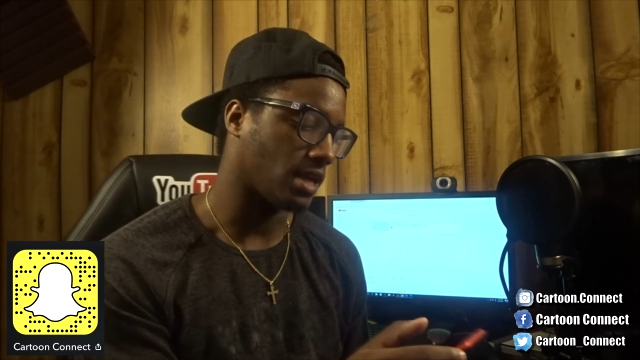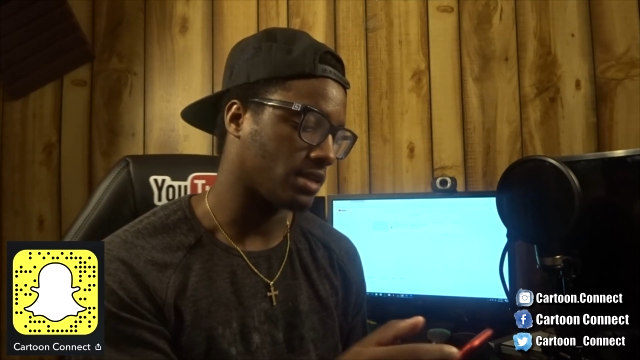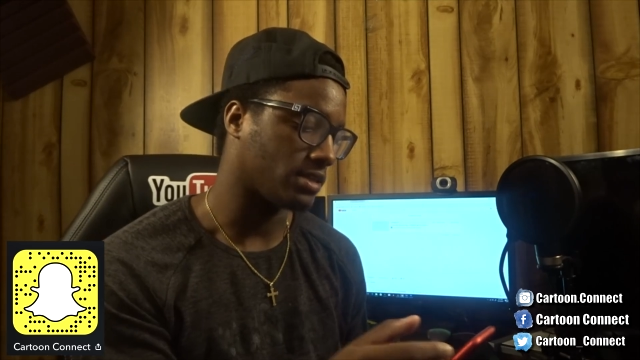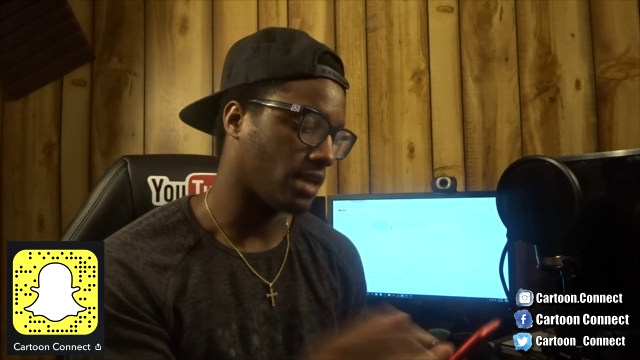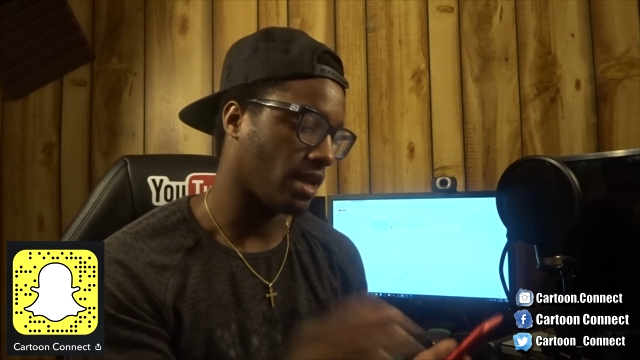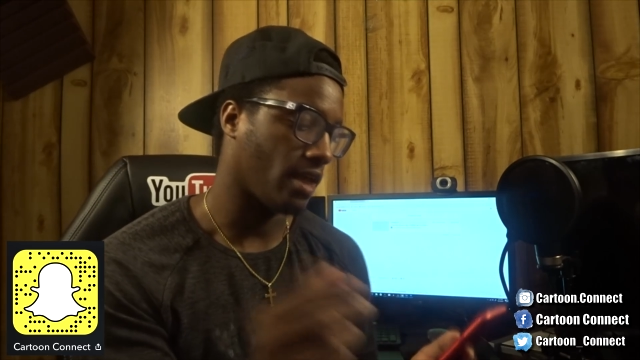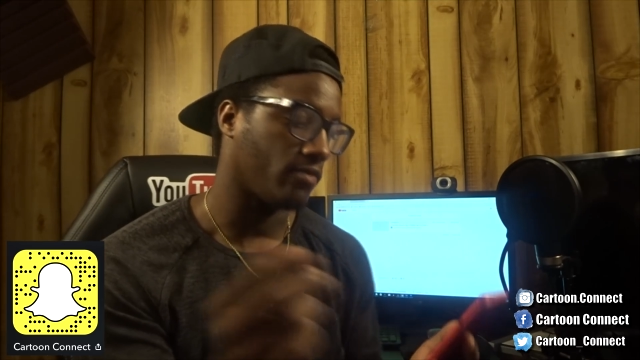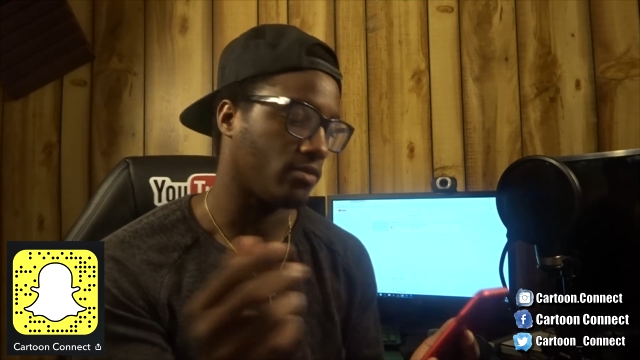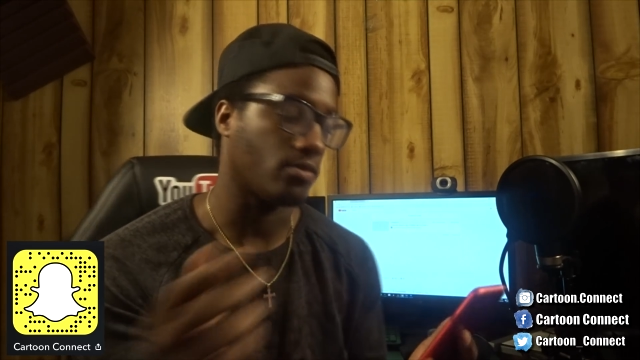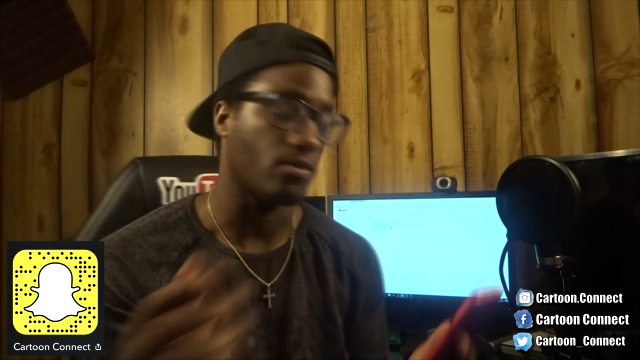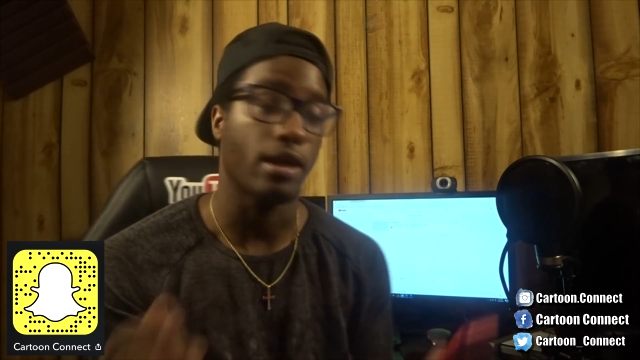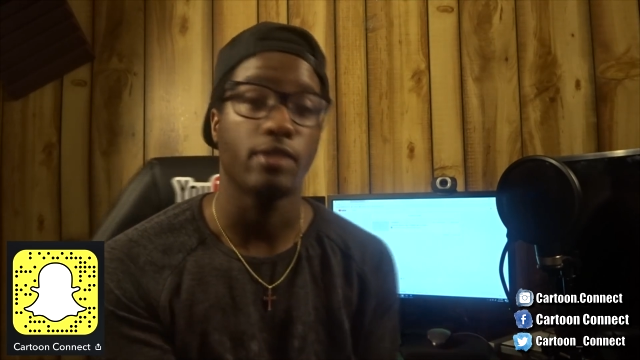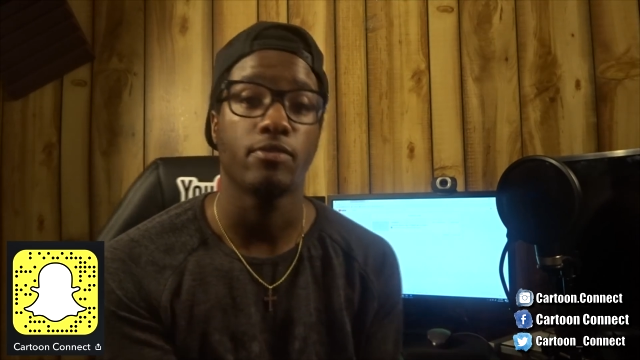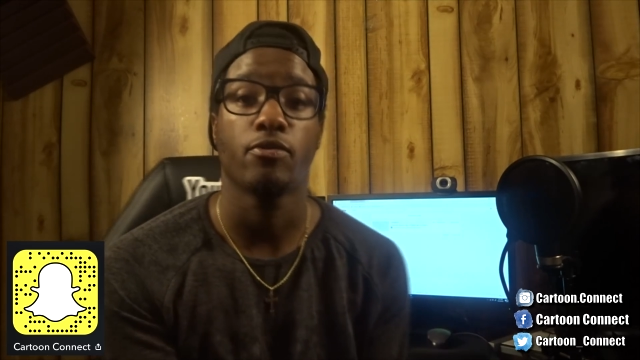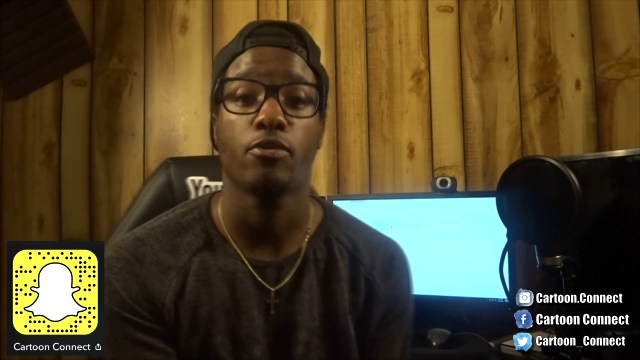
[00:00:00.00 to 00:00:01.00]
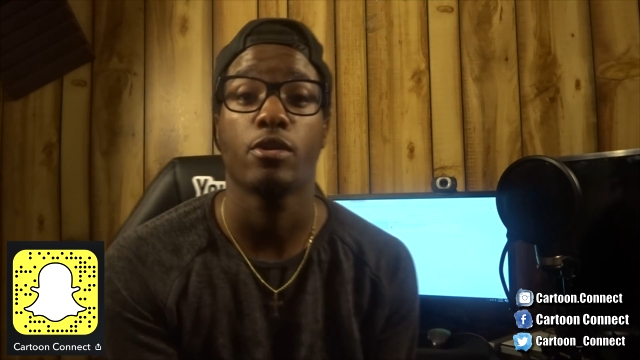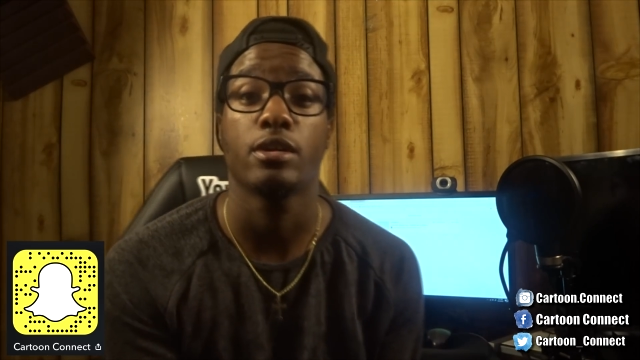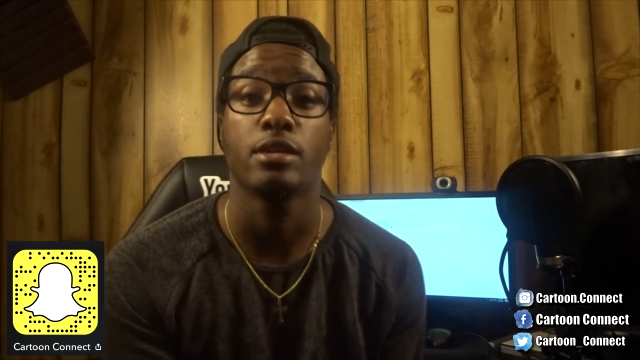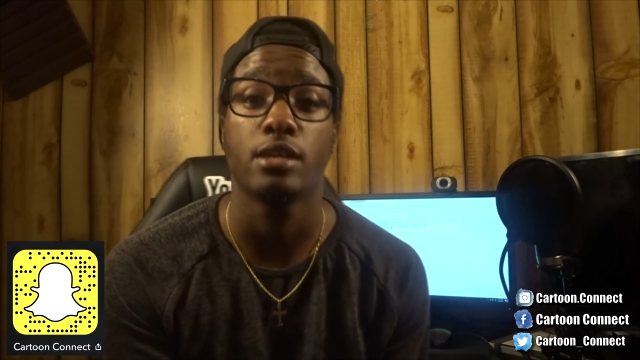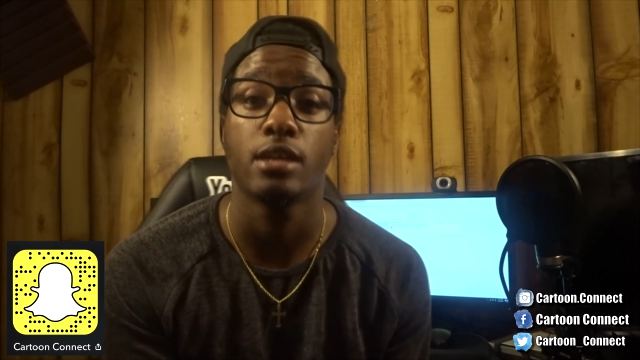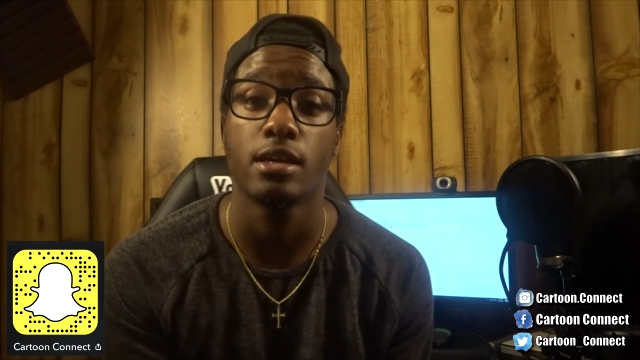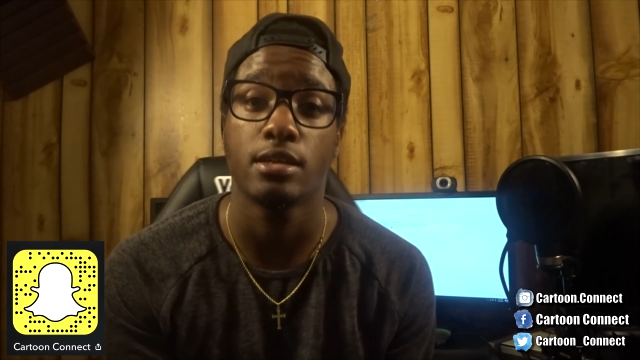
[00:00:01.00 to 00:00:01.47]
I should have the writing for
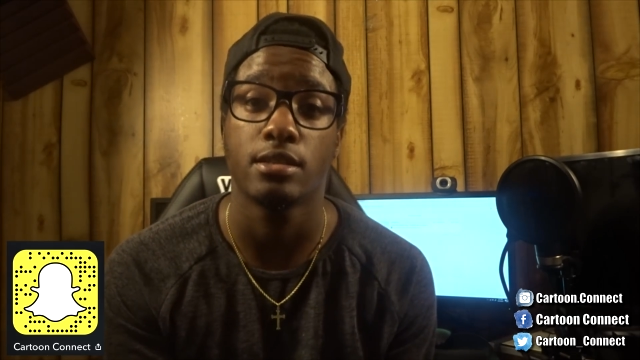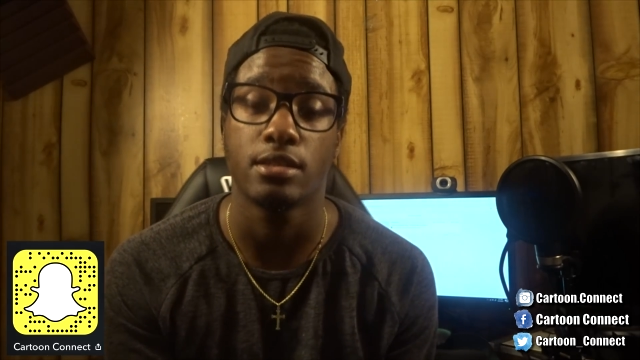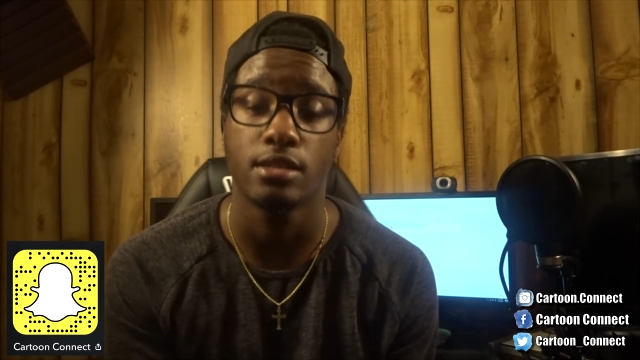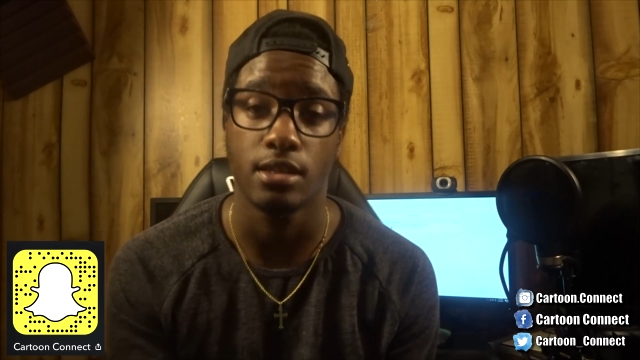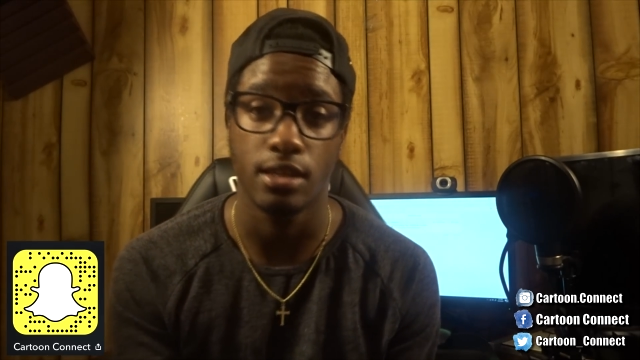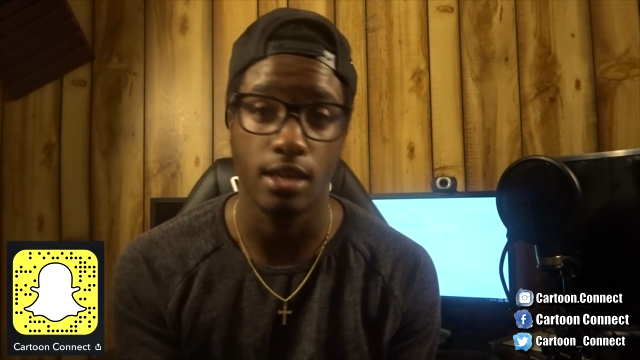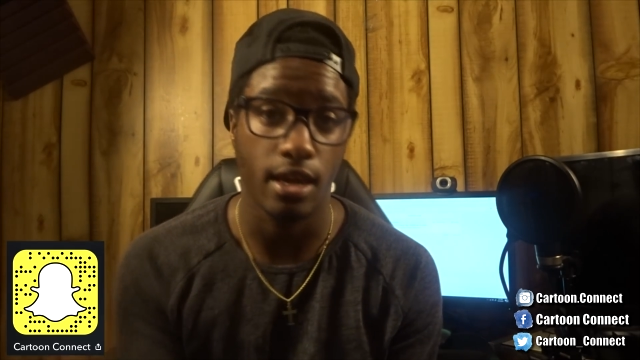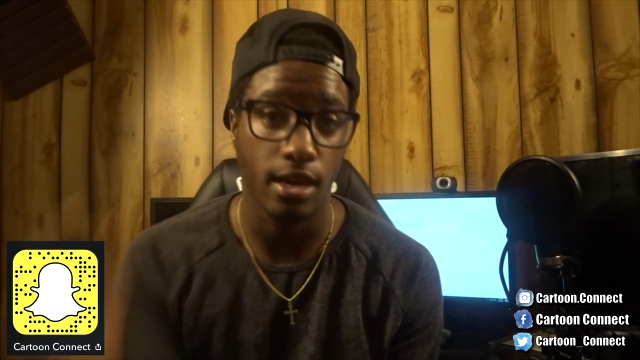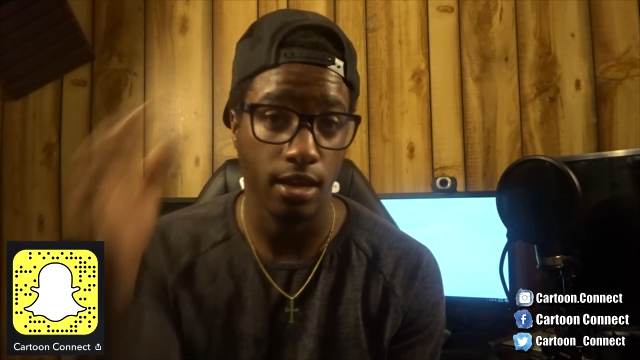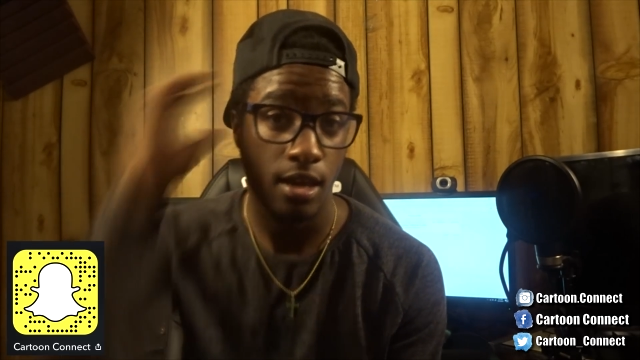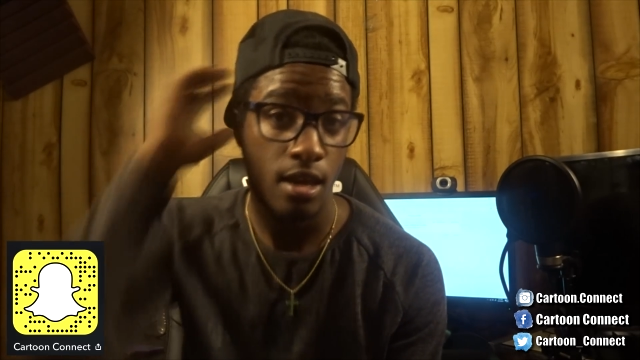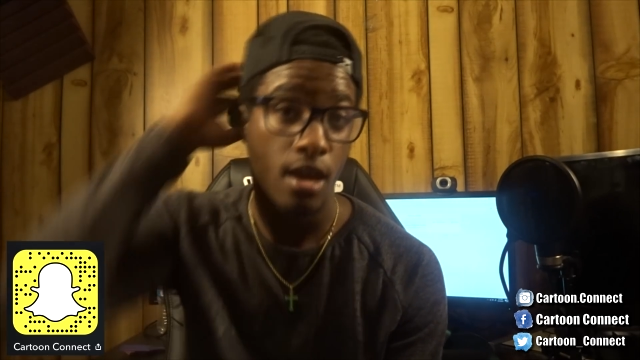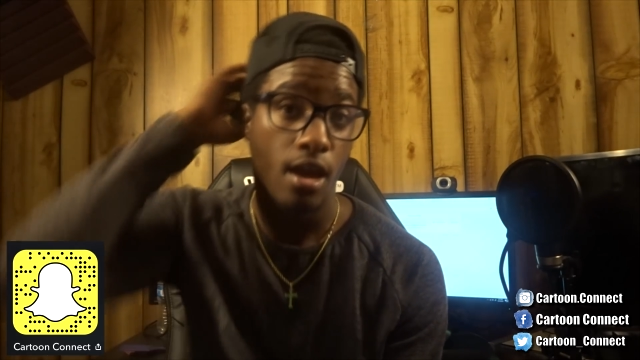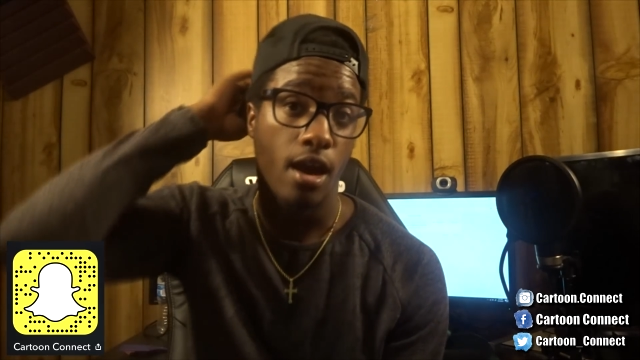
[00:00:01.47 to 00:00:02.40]
it done today.